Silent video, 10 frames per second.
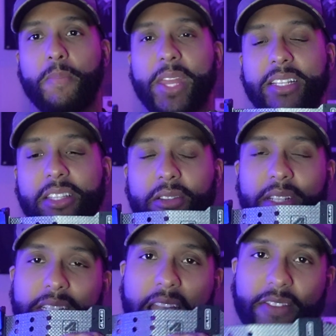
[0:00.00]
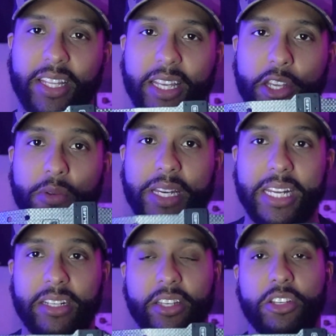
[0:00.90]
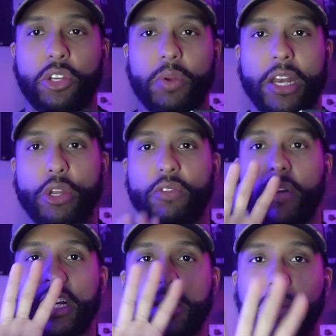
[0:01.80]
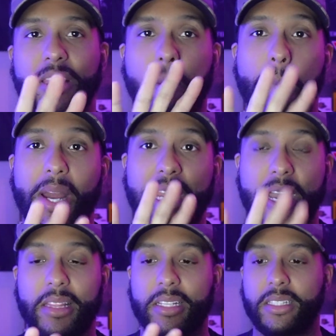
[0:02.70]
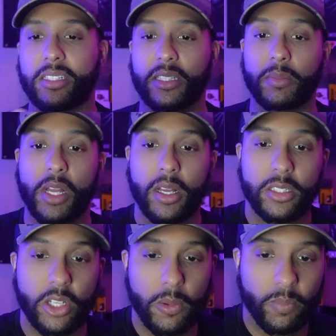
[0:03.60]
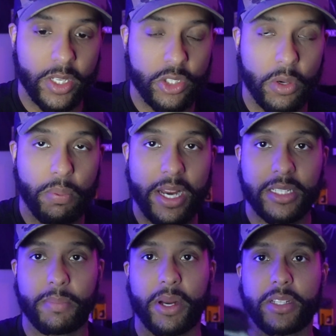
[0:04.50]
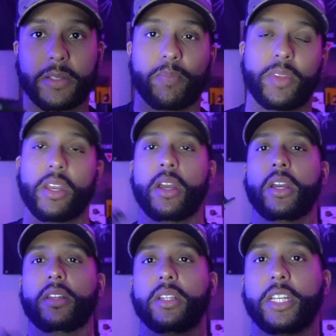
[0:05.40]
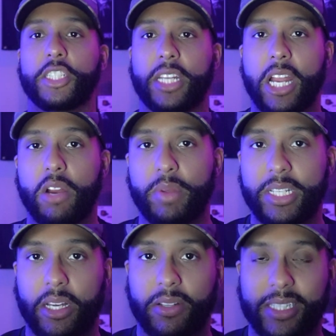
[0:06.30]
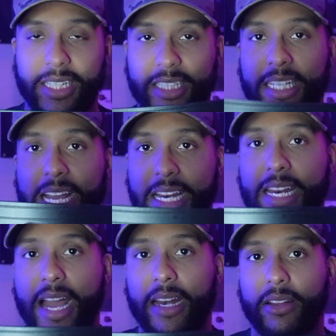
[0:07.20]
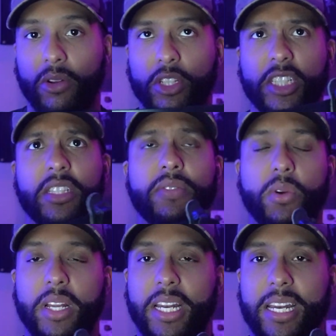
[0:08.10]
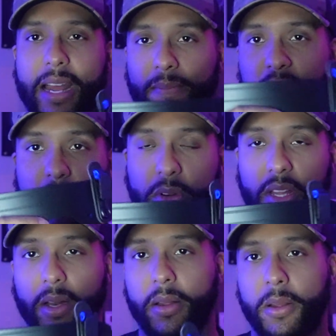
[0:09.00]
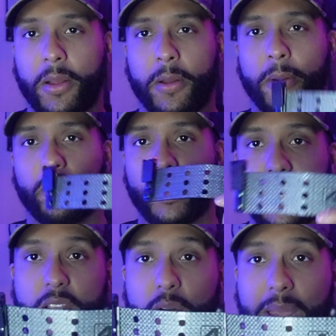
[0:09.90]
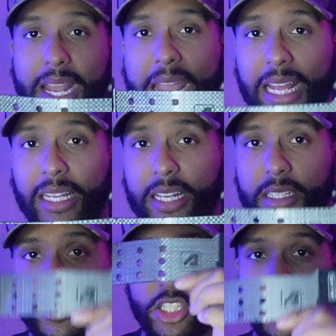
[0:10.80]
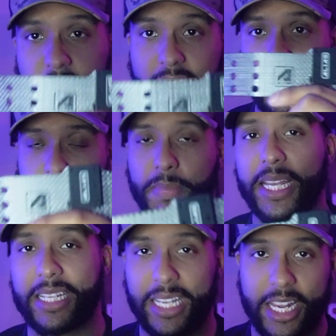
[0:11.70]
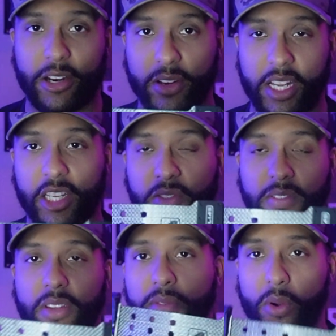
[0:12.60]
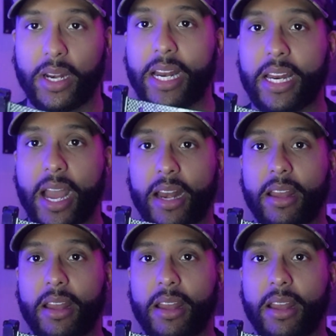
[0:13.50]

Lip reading: It still does everything you need it to do, and you've already spent the money on this system. So let's do a price comparison. The Leisure Carry retail is $60.99 or $64.99, somewhere there. The Neo Mag Alias, just this piece here, is $54.99.